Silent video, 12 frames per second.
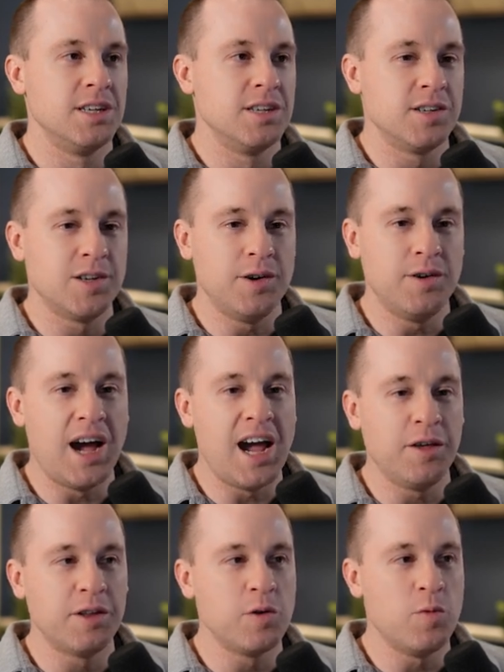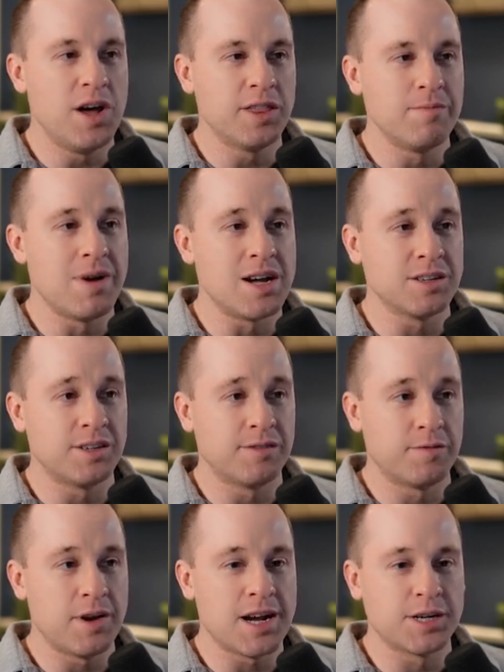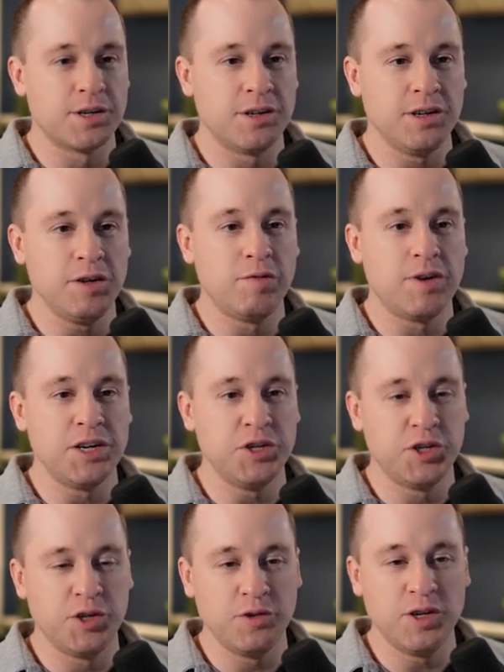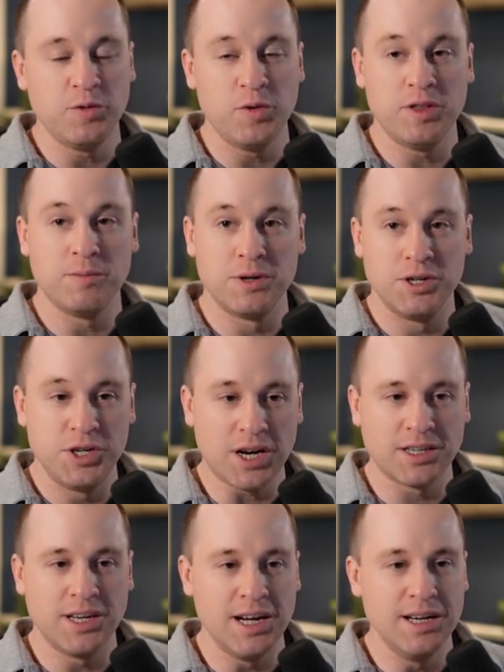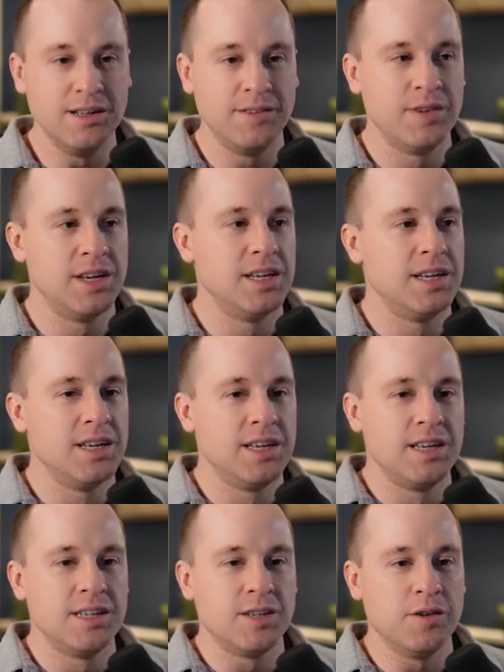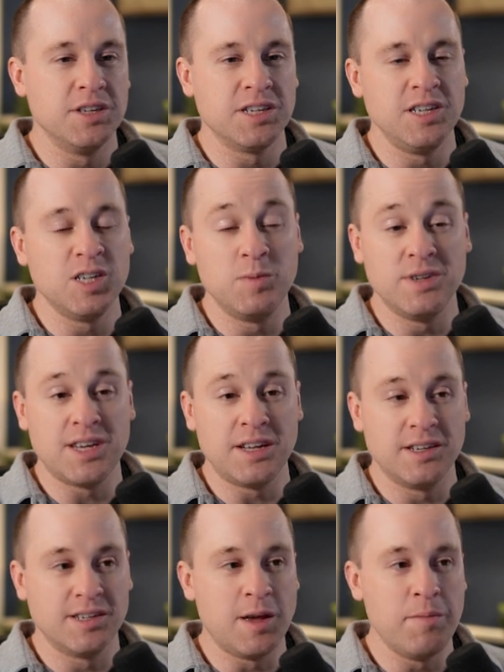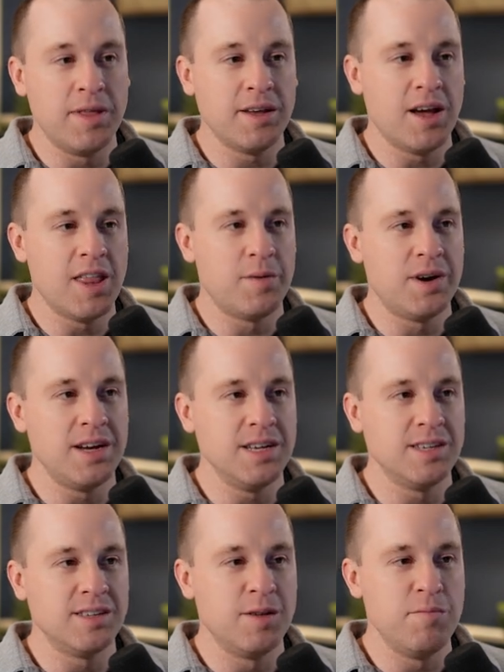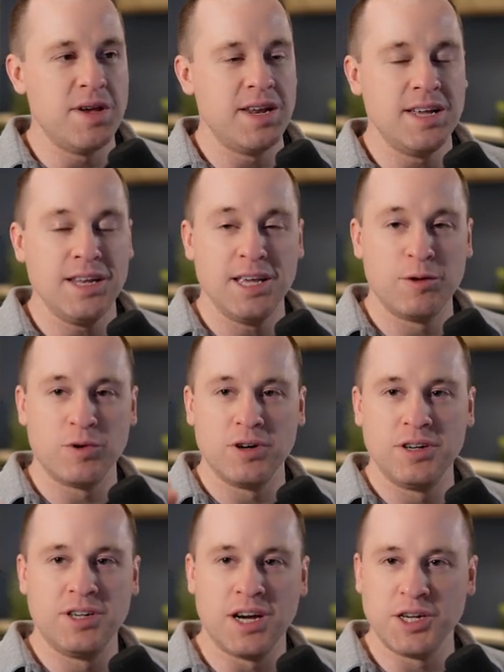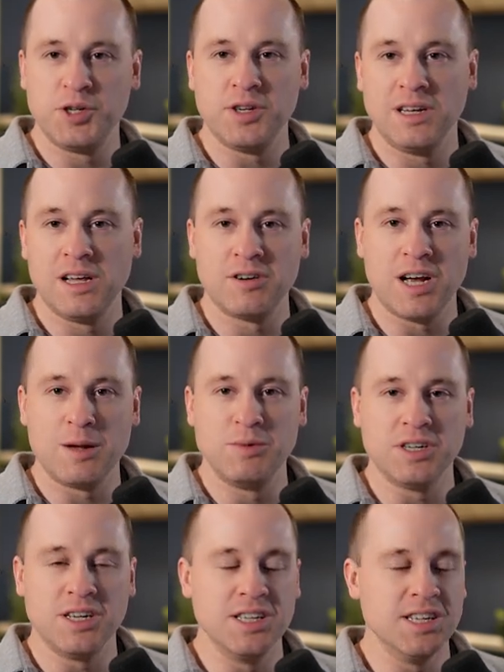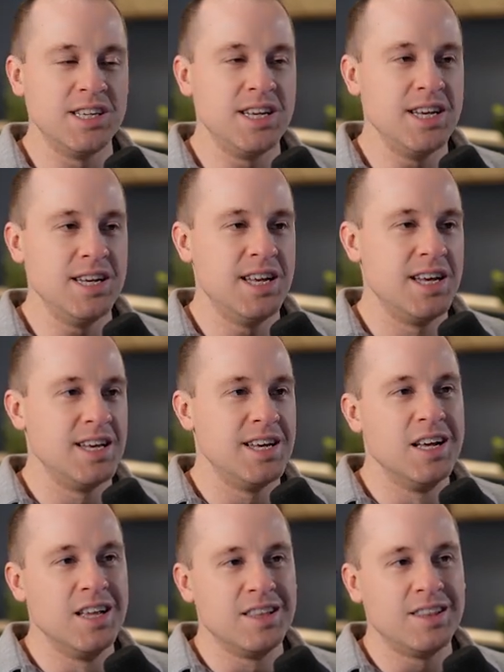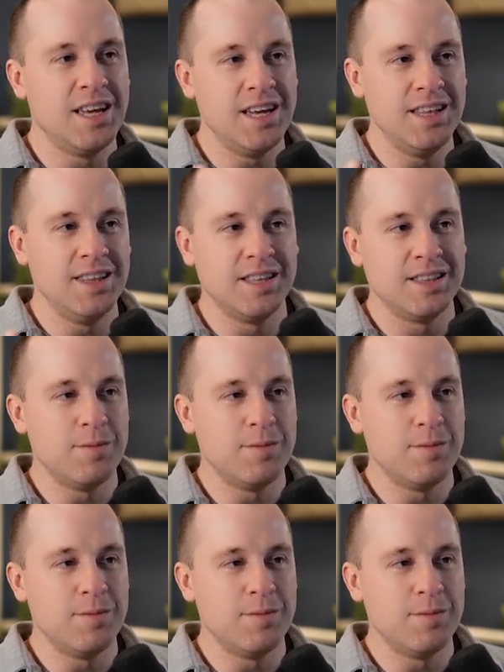So I only want the box to fracture if I shoot it with a projectile. So this needs to be set to something. Otherwise, the minute it were to touch any other object in the scene, then